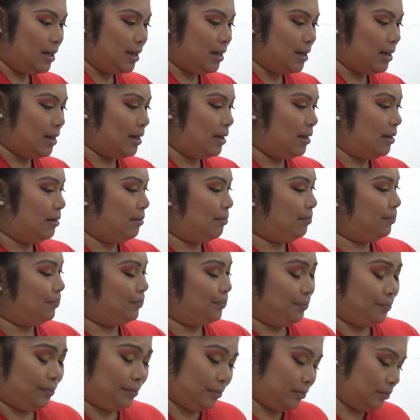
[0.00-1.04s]

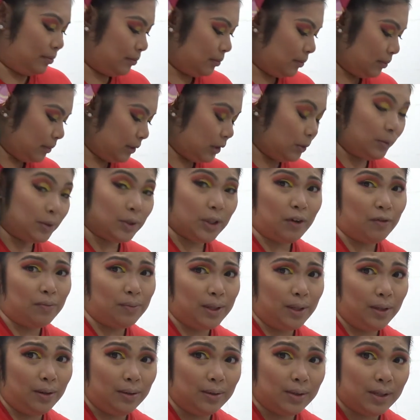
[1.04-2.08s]

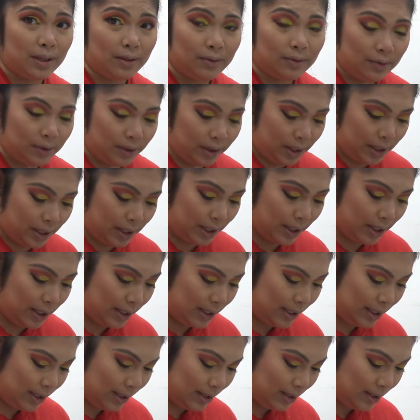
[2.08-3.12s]
been using for
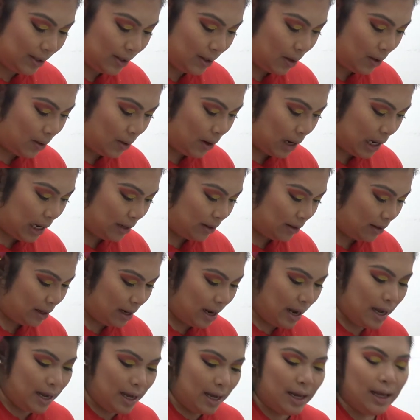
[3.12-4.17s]
years. So
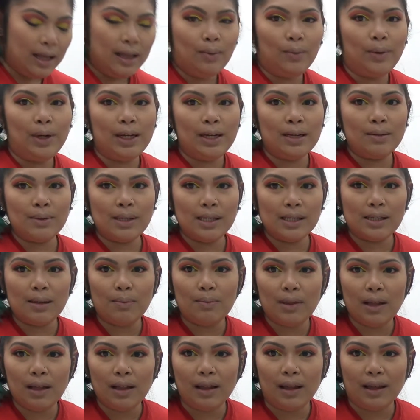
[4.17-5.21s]
when it comes to
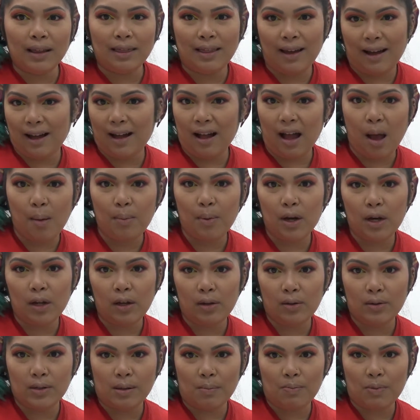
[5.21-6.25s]
something like that, I'm going to
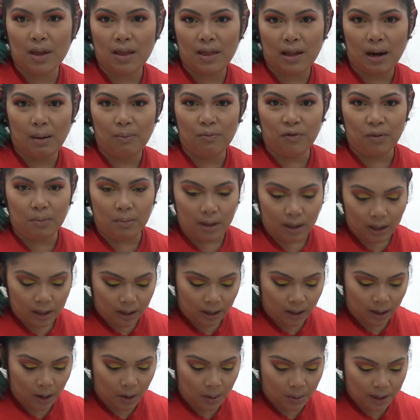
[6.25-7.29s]
use something that I'm
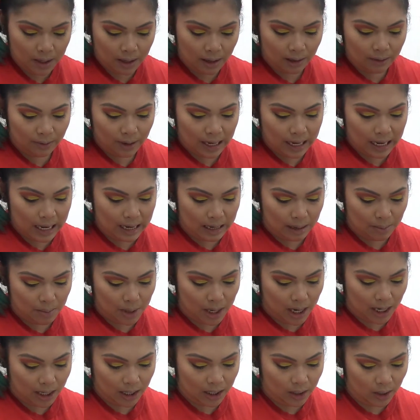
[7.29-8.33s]
familiar with already, and I'm
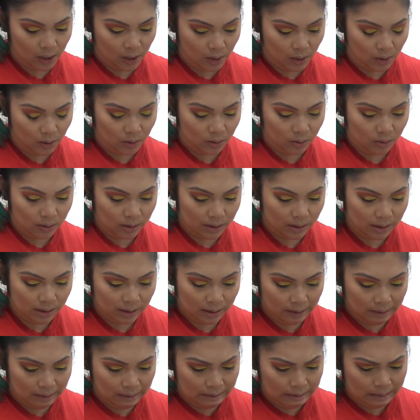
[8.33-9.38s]
not going to use
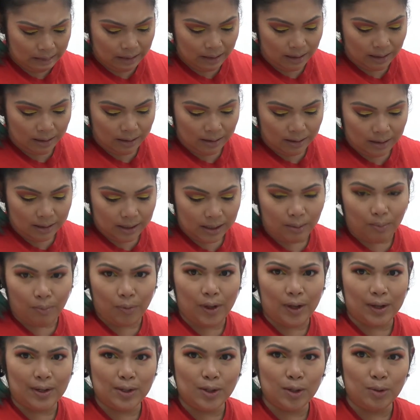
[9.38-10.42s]

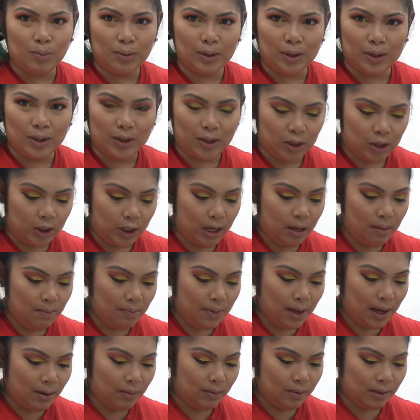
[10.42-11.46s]
something super cheap
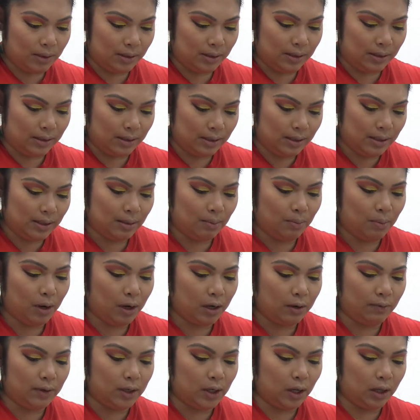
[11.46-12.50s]
that was part
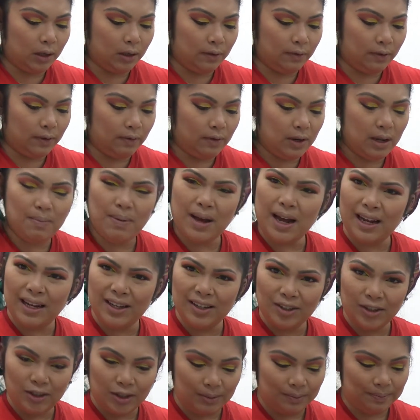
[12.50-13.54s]
of a $1.50
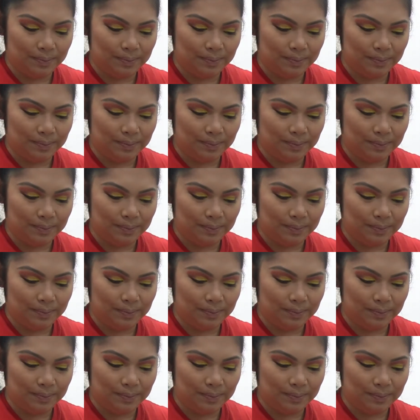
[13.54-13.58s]
package.